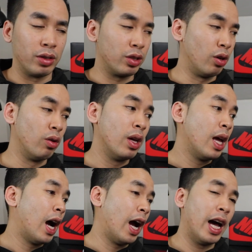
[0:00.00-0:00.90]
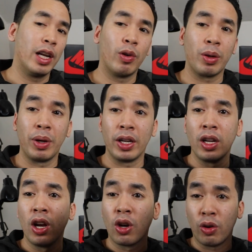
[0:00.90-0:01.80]
So I highly
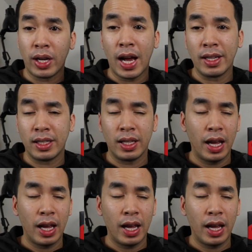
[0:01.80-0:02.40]
recommend going a